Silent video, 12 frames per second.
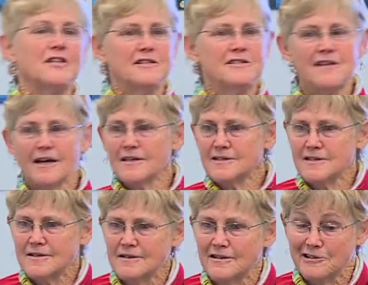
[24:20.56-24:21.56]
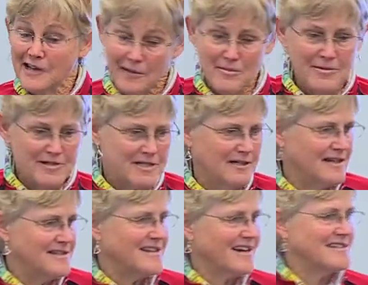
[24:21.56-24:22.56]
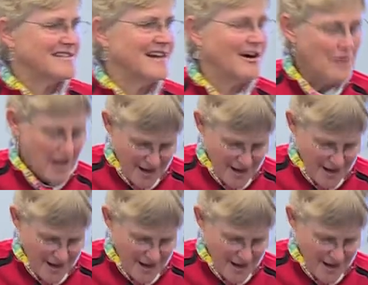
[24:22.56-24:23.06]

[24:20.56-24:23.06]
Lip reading: 10 seconds, or maybe it's 9 seconds now,